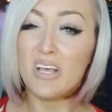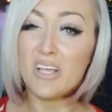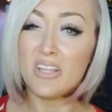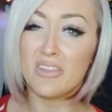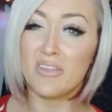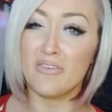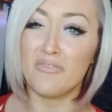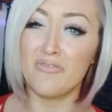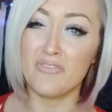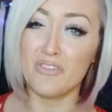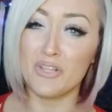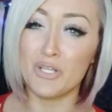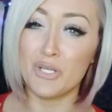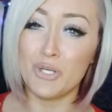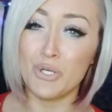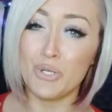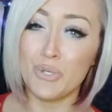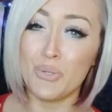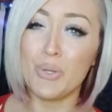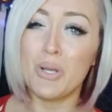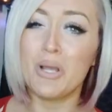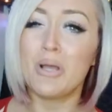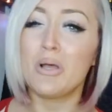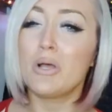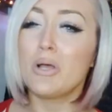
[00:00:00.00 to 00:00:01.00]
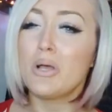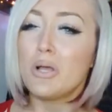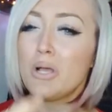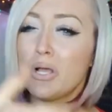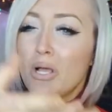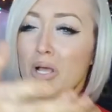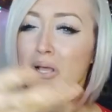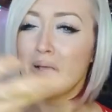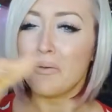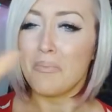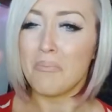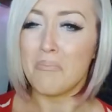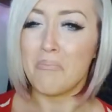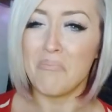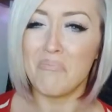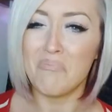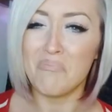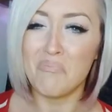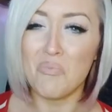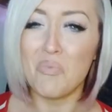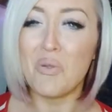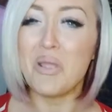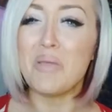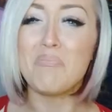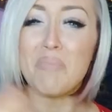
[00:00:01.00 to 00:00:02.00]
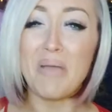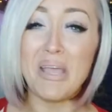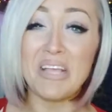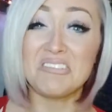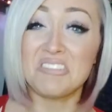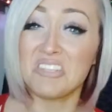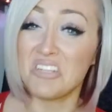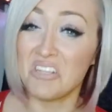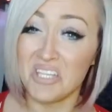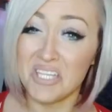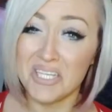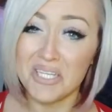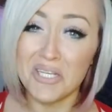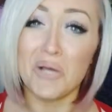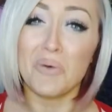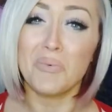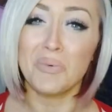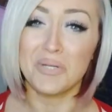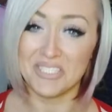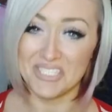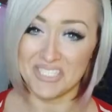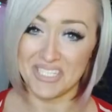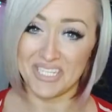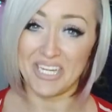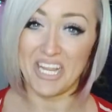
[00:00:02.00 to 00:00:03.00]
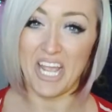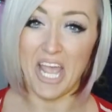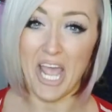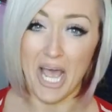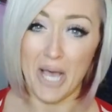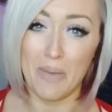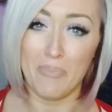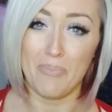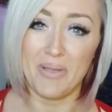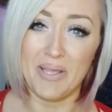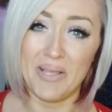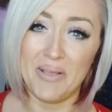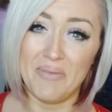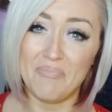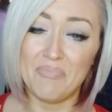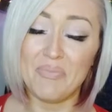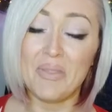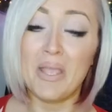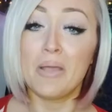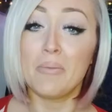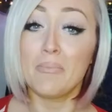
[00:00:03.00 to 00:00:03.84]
The flu, we basically know what's going to happen.